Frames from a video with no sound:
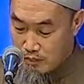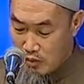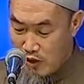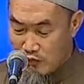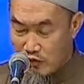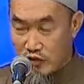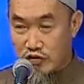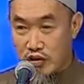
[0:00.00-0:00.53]
The
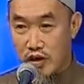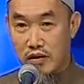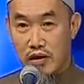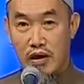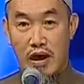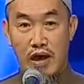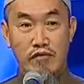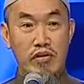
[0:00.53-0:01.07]
prophet
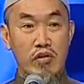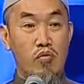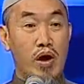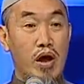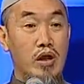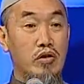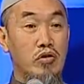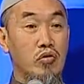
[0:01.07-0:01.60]
said,
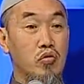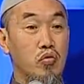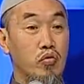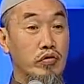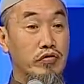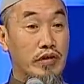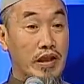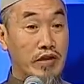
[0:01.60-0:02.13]
Everyone
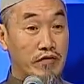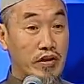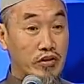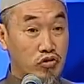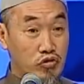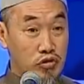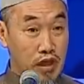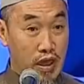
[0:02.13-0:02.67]
who is
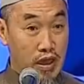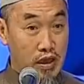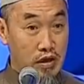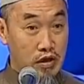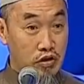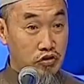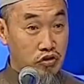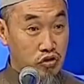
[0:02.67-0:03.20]
living
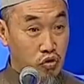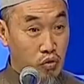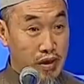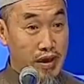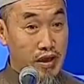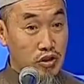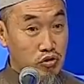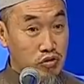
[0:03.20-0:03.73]
today is
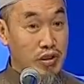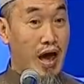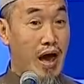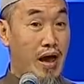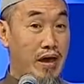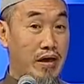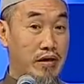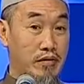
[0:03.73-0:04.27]
going to
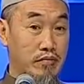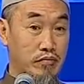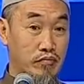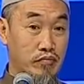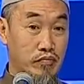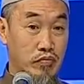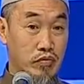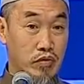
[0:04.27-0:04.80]
die.
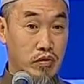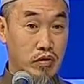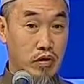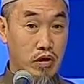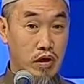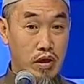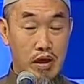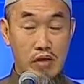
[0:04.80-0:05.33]

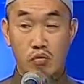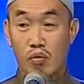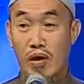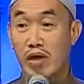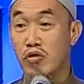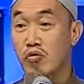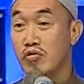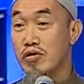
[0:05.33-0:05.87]

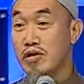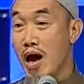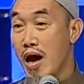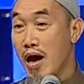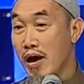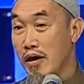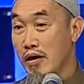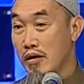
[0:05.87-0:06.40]
And when you
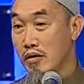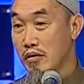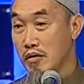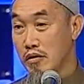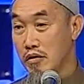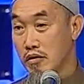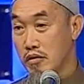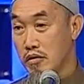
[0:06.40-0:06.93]
die,
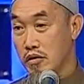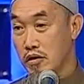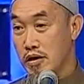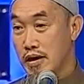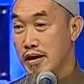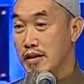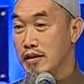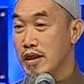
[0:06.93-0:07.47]

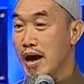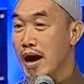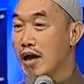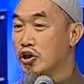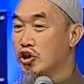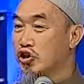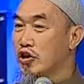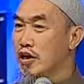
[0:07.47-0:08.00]
there
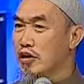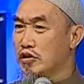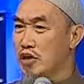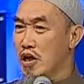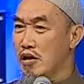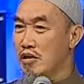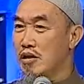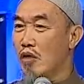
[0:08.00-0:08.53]
are three
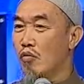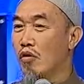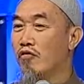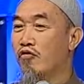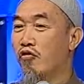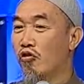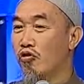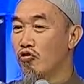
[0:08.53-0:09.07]
things that
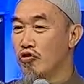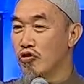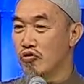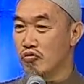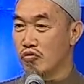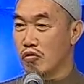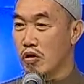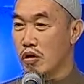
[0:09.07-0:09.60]
will follow
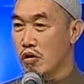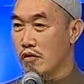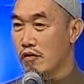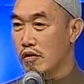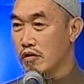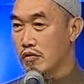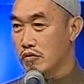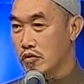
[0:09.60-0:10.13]
you.
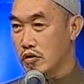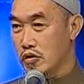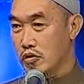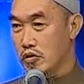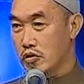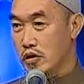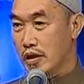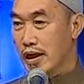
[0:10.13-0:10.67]

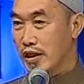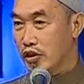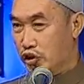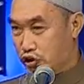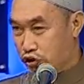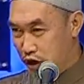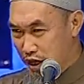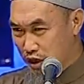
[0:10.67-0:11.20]

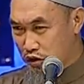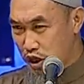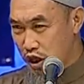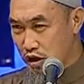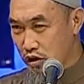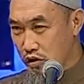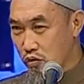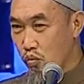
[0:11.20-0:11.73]
Three
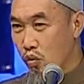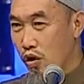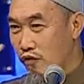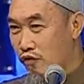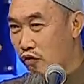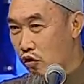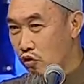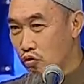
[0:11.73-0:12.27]
things
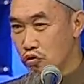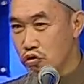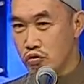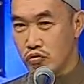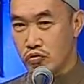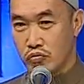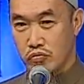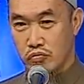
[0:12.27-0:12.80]
will follow
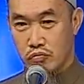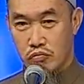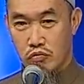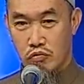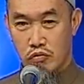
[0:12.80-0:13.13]
you.